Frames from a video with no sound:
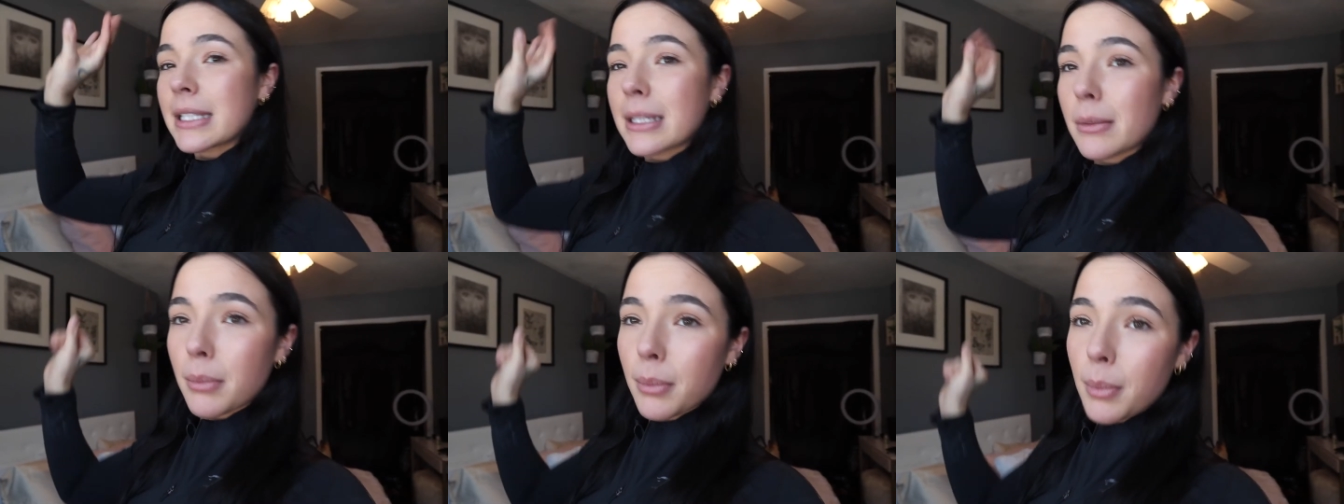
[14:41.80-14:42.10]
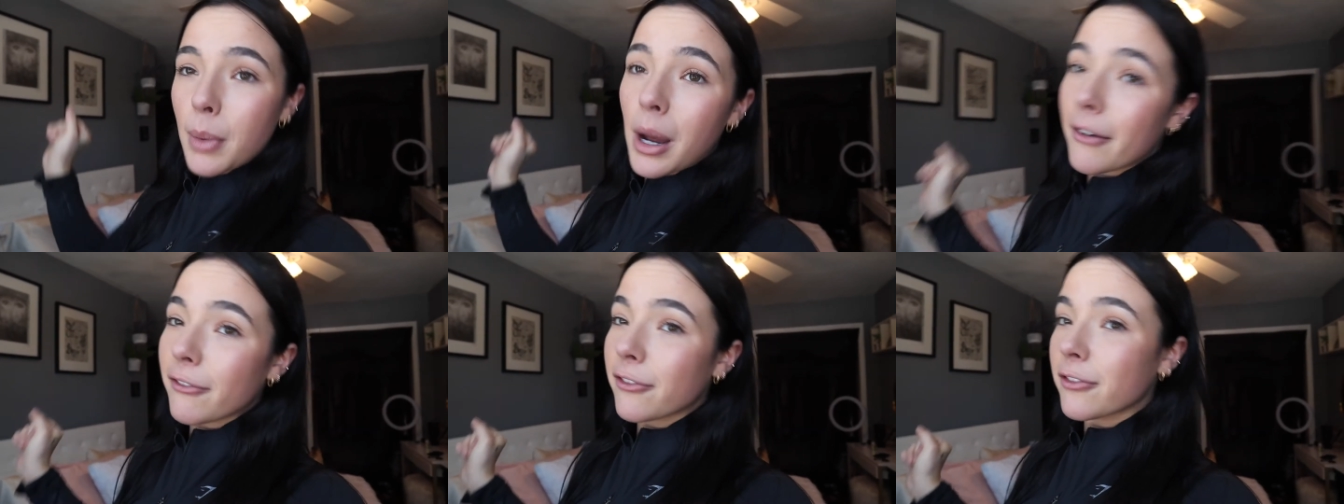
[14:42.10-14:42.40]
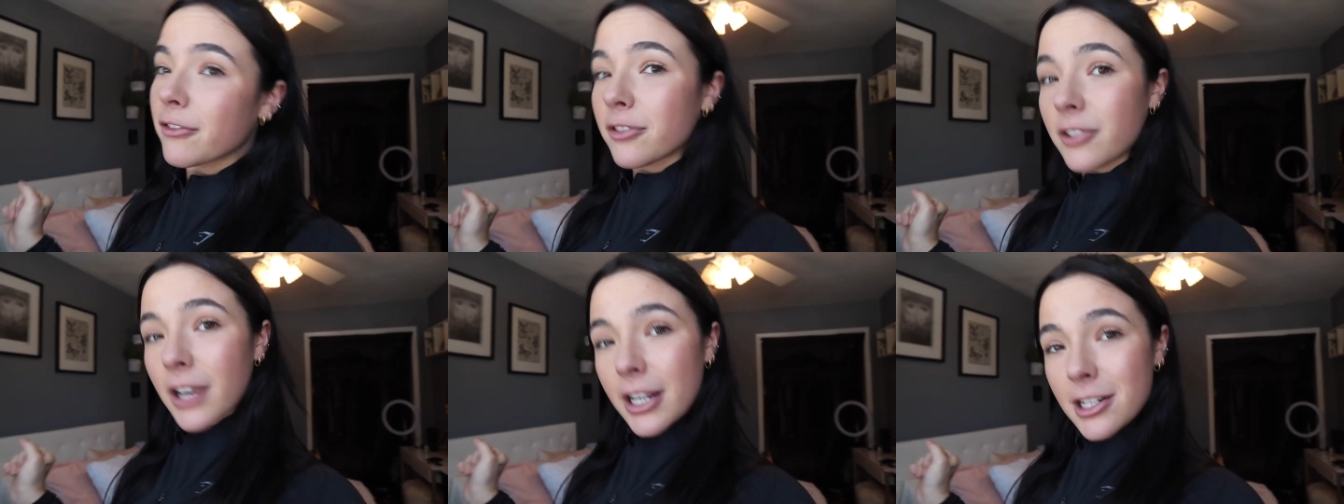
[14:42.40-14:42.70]
some
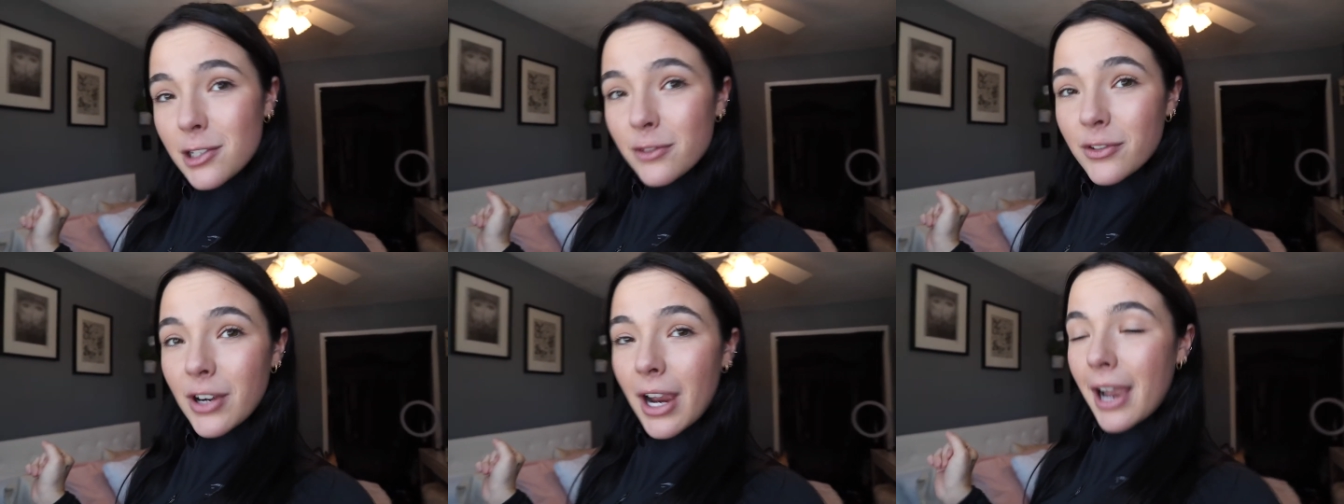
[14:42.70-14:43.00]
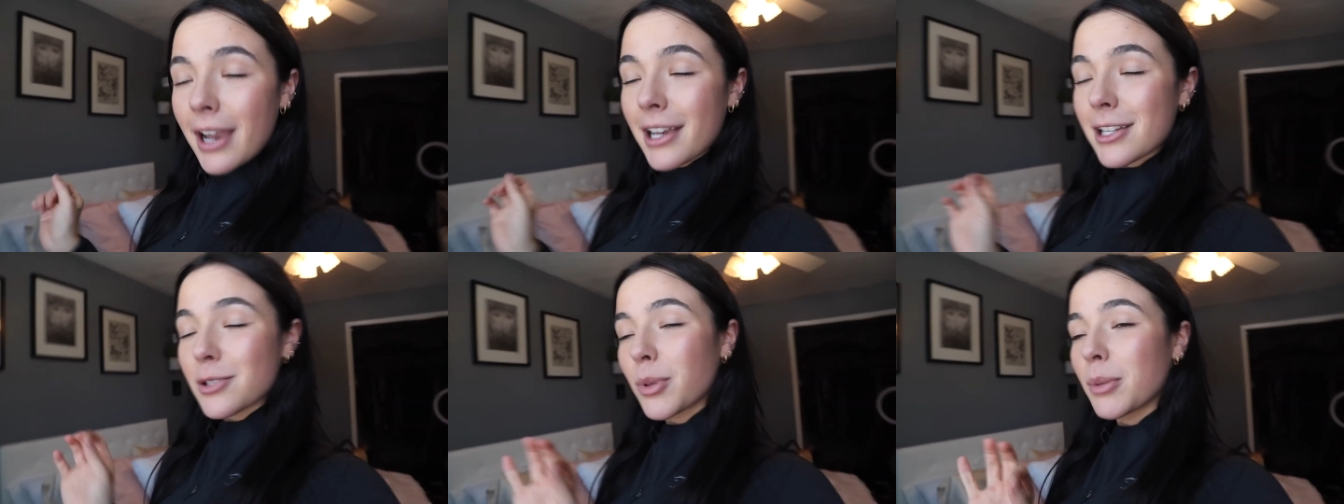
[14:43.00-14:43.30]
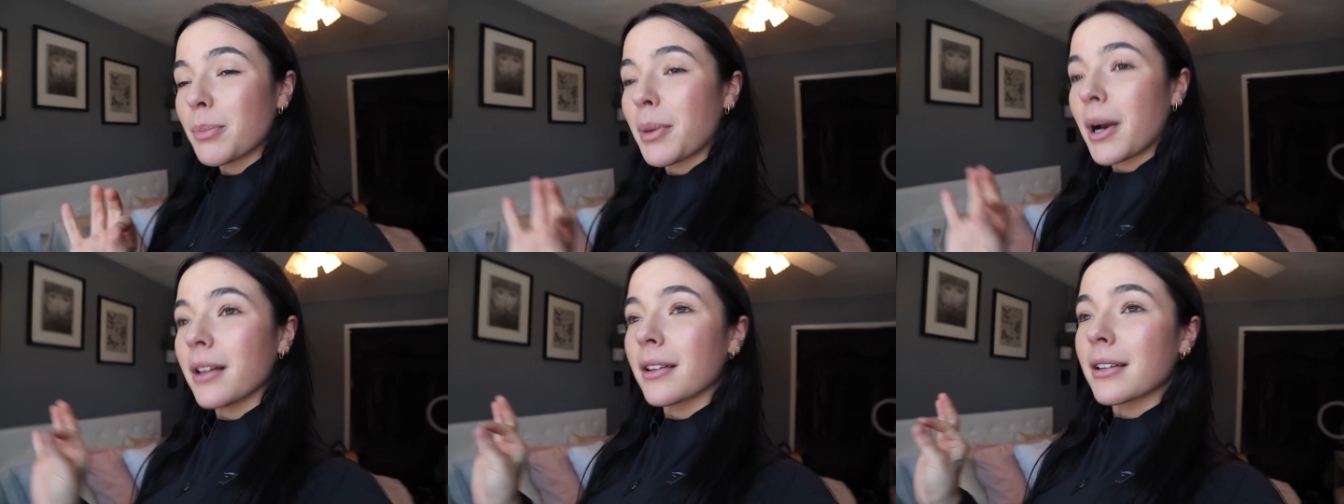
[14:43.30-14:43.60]
french fries
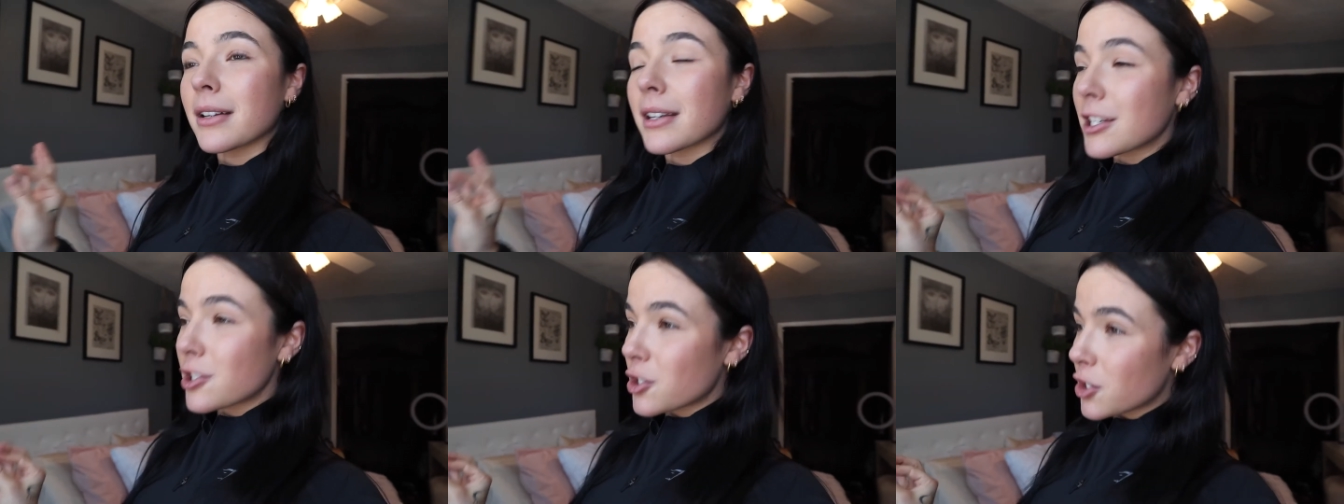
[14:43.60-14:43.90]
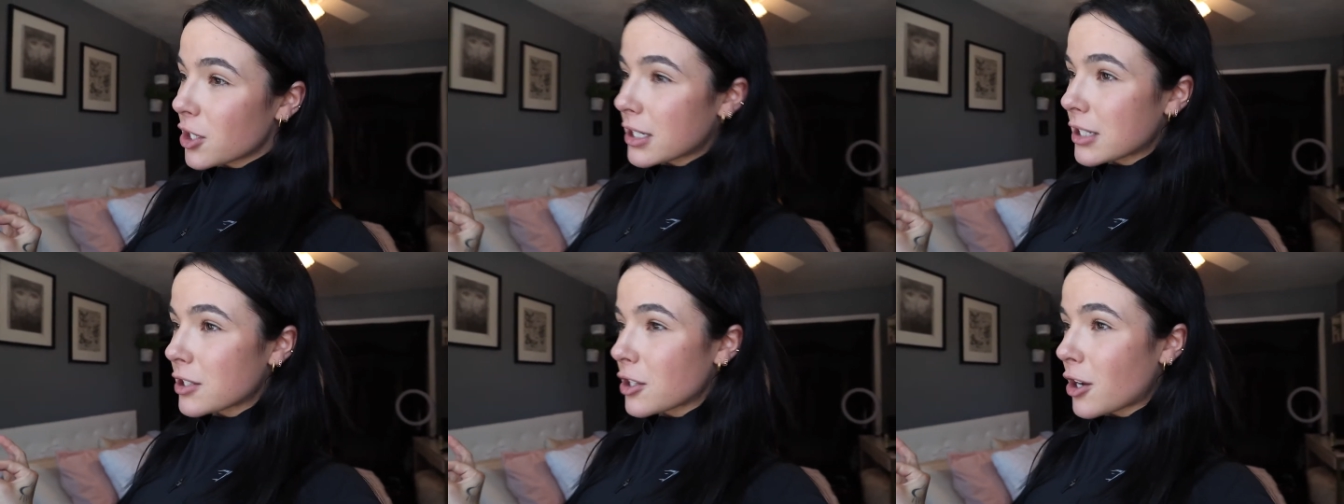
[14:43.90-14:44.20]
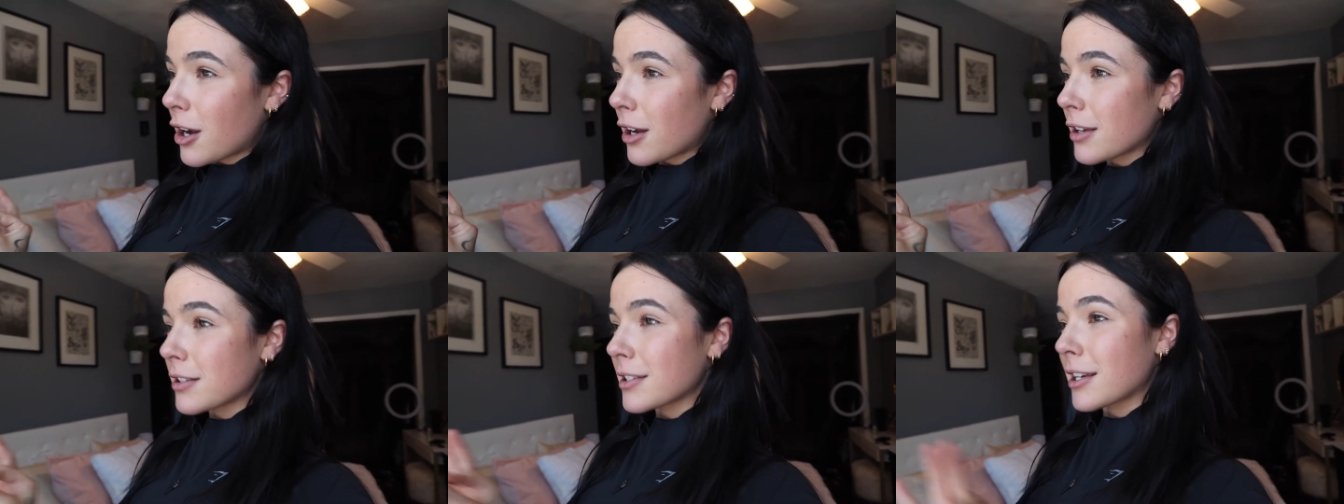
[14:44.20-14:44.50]
with Polynesian
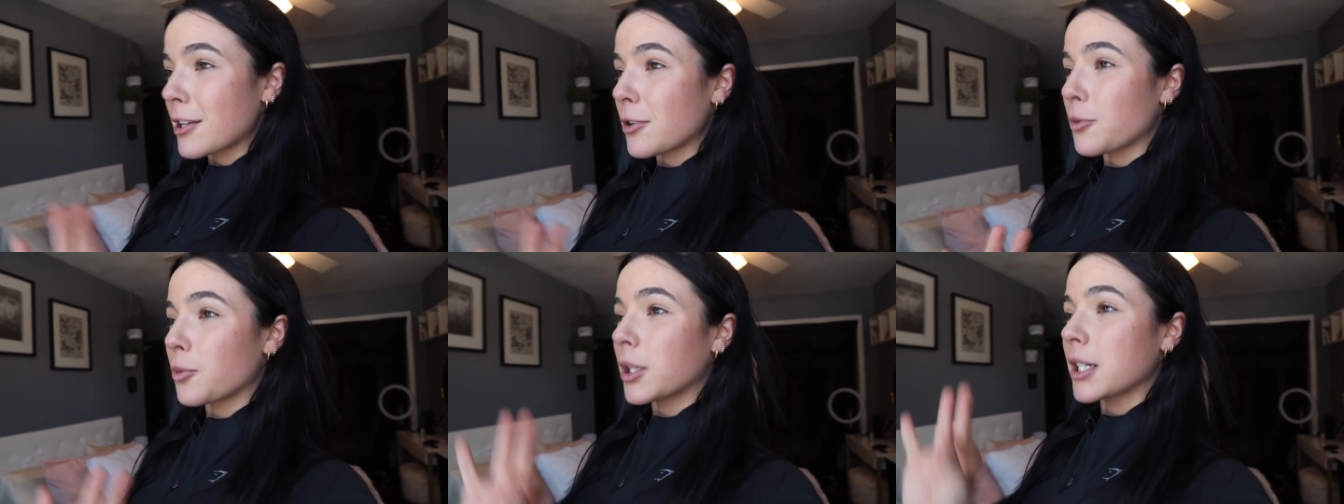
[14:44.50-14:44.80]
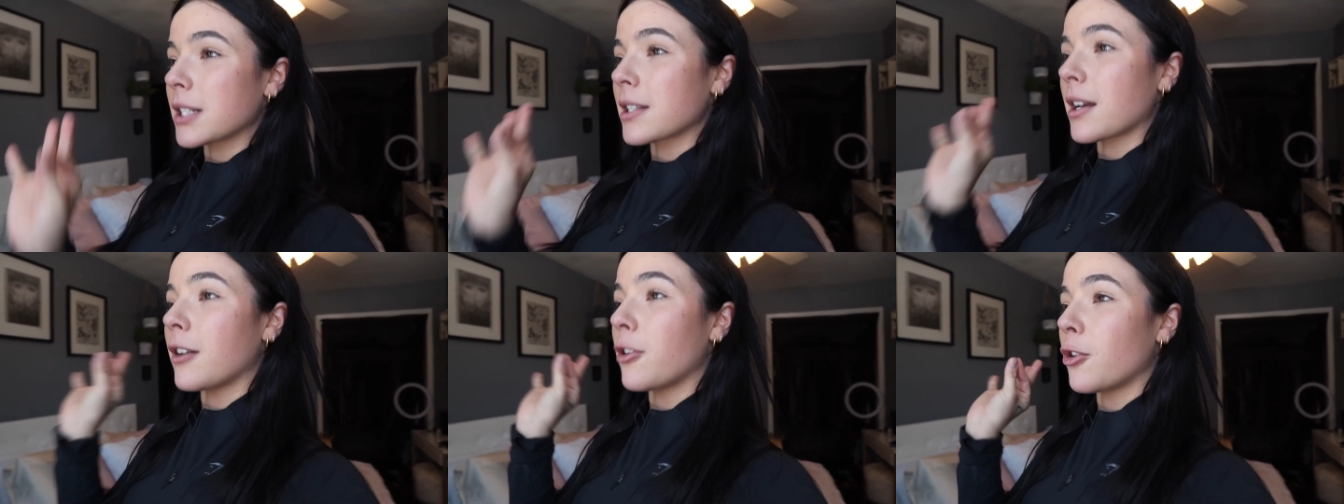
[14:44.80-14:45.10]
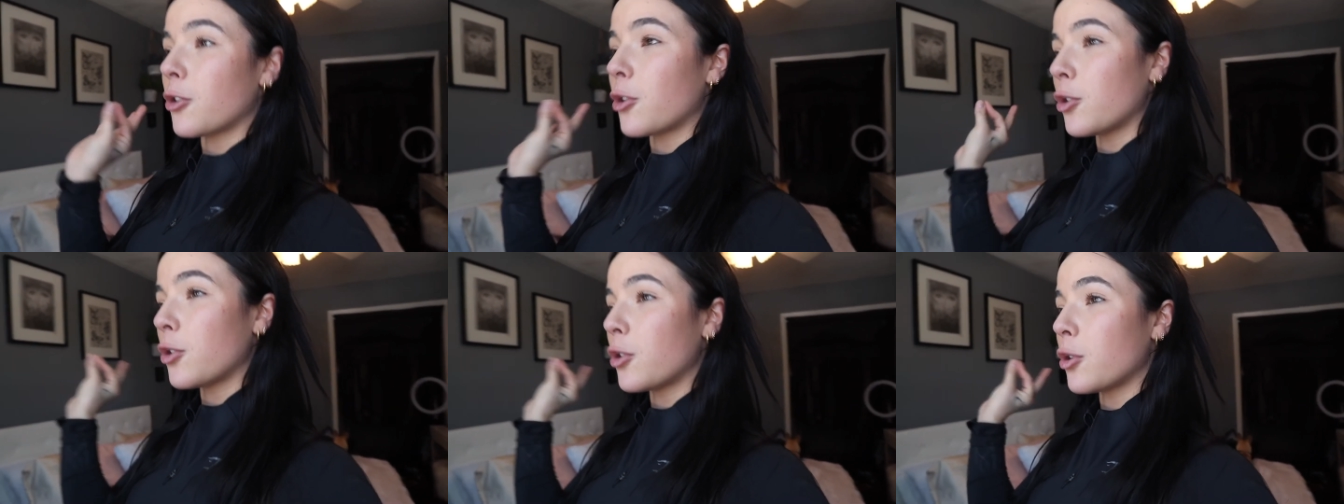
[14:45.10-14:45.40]
sauce. It was
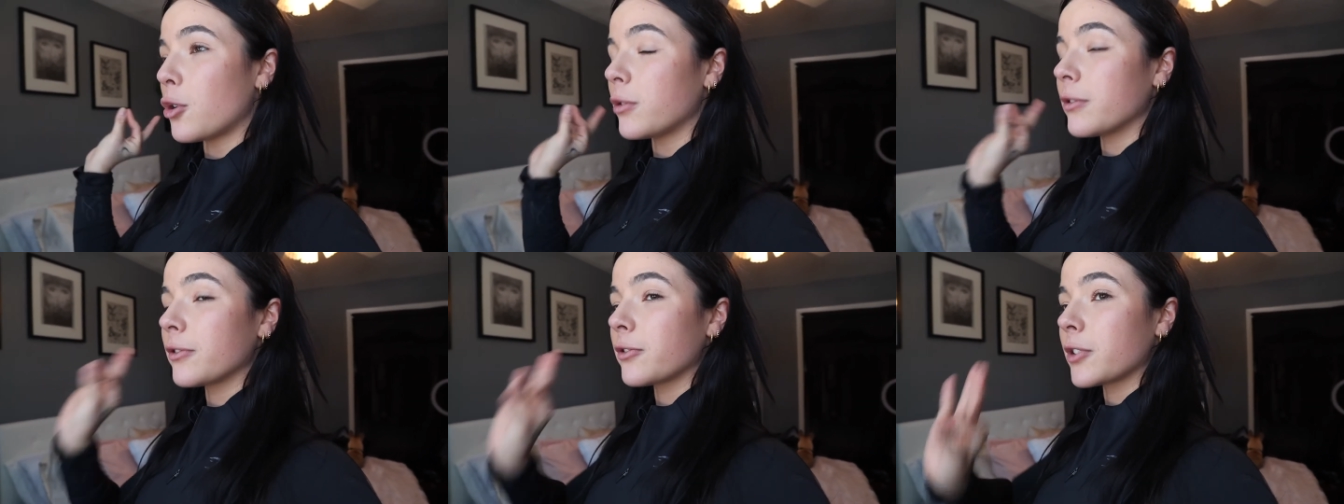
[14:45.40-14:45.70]
a whole